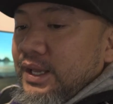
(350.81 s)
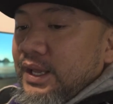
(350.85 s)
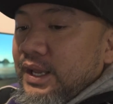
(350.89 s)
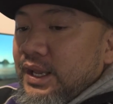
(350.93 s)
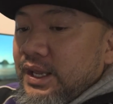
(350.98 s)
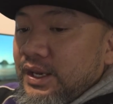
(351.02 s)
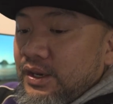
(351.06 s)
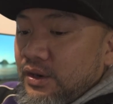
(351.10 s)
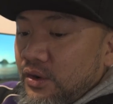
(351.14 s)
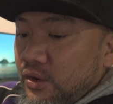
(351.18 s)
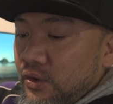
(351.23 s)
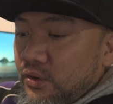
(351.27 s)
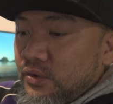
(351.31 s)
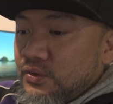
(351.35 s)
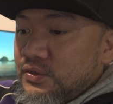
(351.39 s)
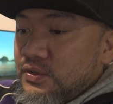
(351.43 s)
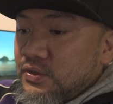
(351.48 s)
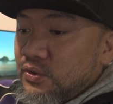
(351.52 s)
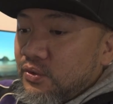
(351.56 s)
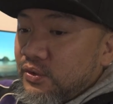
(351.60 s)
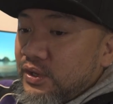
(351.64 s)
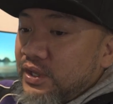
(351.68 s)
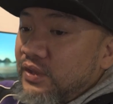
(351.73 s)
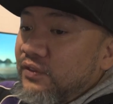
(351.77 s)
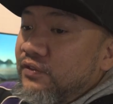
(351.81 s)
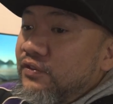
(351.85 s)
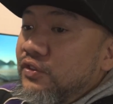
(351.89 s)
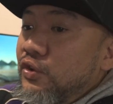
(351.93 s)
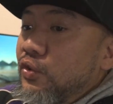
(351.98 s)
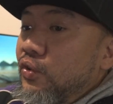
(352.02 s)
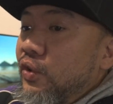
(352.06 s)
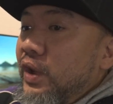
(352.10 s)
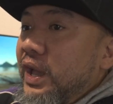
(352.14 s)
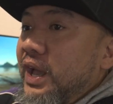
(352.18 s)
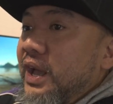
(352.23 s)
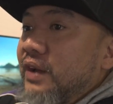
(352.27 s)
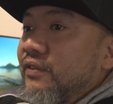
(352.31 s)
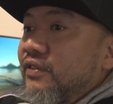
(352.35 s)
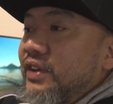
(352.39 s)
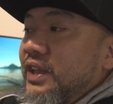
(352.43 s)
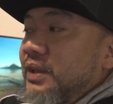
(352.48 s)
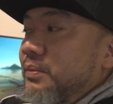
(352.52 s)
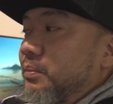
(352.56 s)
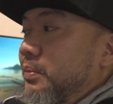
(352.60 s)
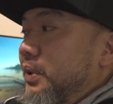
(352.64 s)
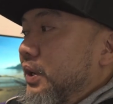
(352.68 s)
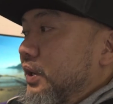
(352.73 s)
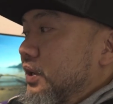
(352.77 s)
And also, if you have a
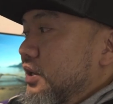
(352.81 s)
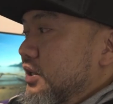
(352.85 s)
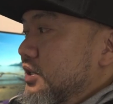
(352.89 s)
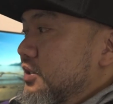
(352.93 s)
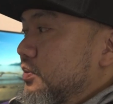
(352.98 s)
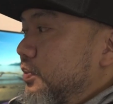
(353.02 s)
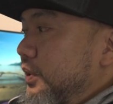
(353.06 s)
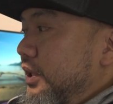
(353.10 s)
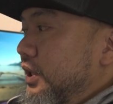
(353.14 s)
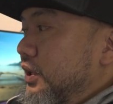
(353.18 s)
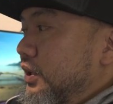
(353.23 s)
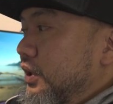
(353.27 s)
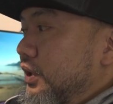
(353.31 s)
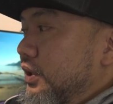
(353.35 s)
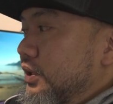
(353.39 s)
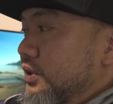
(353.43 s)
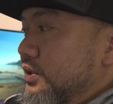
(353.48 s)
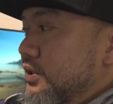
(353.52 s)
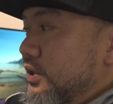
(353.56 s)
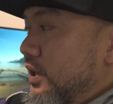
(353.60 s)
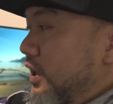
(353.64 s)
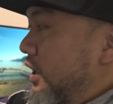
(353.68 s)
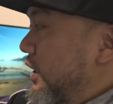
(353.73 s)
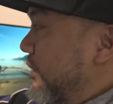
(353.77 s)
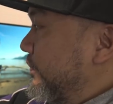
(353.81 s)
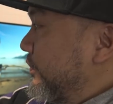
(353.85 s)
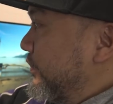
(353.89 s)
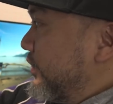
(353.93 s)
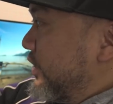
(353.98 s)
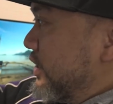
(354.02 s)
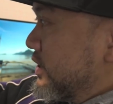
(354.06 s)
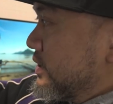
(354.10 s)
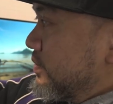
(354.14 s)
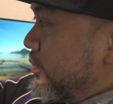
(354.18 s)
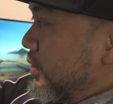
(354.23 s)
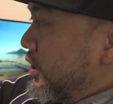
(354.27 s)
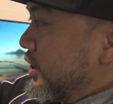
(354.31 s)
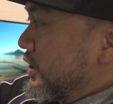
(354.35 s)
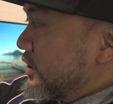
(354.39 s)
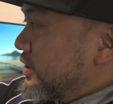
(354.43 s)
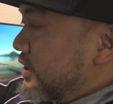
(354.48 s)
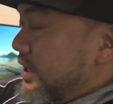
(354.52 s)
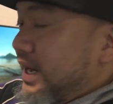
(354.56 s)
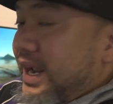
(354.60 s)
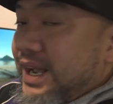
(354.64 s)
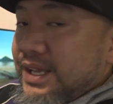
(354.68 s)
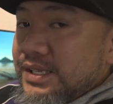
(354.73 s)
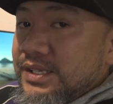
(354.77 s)
bigger speakers, this
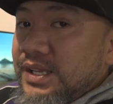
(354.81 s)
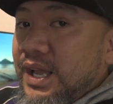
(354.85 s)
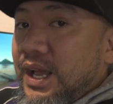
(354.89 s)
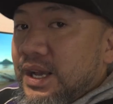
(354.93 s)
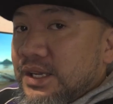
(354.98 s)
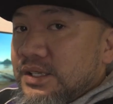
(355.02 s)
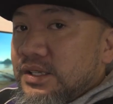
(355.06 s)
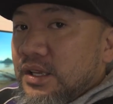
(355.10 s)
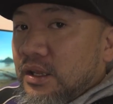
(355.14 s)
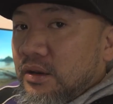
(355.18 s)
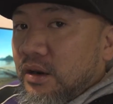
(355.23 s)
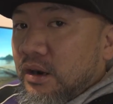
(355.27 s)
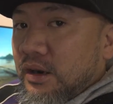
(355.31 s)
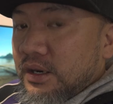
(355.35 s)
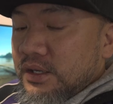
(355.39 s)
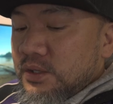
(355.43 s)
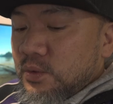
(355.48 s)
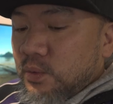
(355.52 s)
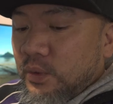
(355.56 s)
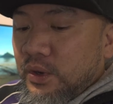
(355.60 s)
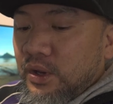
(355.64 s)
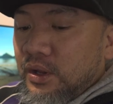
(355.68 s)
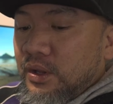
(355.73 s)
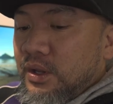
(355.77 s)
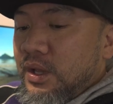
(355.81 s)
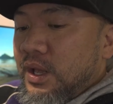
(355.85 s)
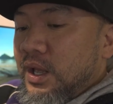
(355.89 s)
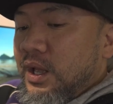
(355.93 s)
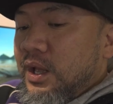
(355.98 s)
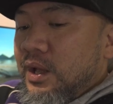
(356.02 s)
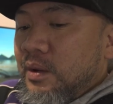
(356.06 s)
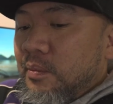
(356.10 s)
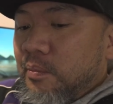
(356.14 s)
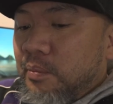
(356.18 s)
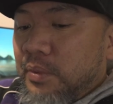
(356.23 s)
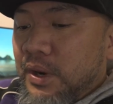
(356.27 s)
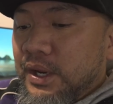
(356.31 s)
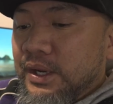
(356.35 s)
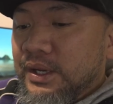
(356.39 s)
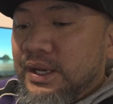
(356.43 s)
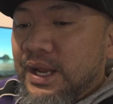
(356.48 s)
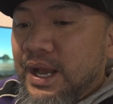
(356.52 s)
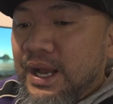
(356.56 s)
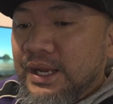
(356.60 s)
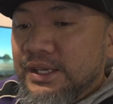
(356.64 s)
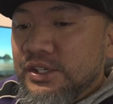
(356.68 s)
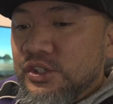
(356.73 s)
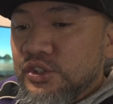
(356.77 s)
monitor has XLR as well, but
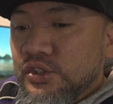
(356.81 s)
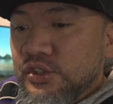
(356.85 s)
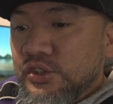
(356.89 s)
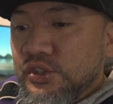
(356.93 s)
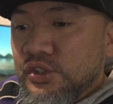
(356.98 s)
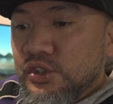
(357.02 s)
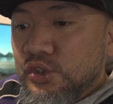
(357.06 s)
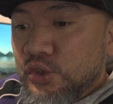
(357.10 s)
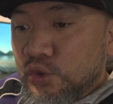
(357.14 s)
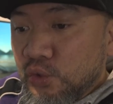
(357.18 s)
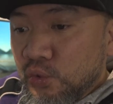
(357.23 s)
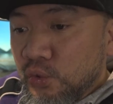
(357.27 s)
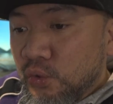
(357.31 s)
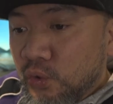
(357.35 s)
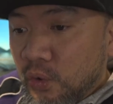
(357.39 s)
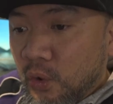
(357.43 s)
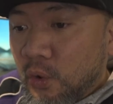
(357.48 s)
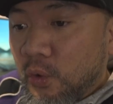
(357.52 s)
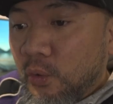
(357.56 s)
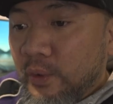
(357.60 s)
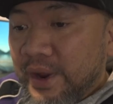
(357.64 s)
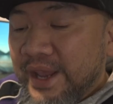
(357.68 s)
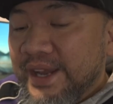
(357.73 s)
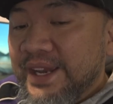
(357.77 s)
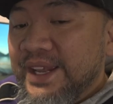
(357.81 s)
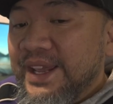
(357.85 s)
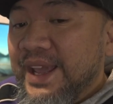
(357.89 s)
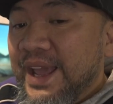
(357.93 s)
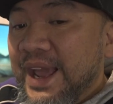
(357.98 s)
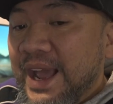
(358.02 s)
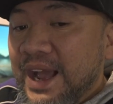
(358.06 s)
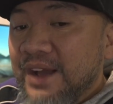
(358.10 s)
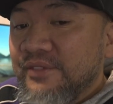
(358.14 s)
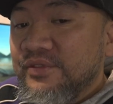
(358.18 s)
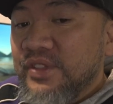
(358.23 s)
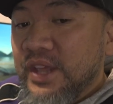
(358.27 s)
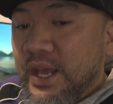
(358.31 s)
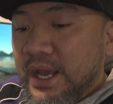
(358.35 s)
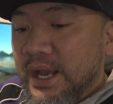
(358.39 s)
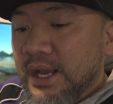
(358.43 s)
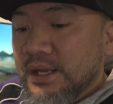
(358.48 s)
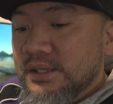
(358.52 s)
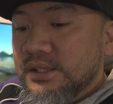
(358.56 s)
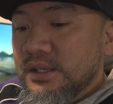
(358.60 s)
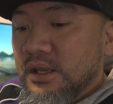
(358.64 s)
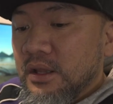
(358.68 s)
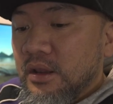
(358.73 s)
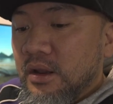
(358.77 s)
I do already have the
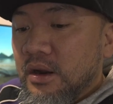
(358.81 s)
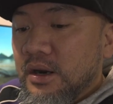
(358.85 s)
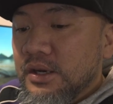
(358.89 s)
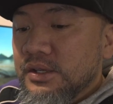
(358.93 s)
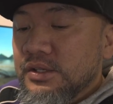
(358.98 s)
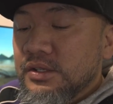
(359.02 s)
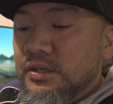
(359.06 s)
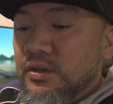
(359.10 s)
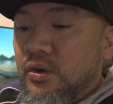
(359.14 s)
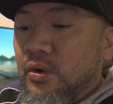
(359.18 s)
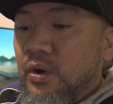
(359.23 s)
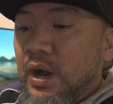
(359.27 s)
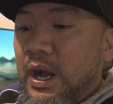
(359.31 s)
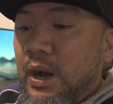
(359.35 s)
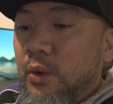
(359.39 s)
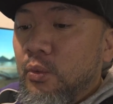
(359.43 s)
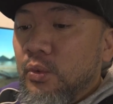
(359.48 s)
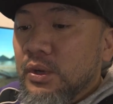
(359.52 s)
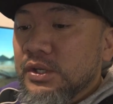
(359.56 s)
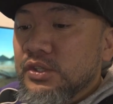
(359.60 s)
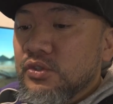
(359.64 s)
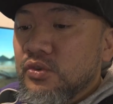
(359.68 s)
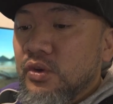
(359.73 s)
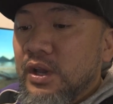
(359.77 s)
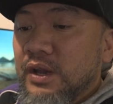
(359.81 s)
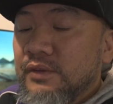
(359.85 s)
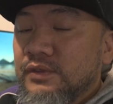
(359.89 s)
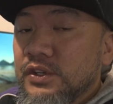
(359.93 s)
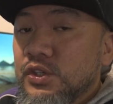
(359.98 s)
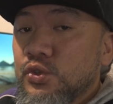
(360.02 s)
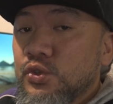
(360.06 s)
XLR, so I want to have a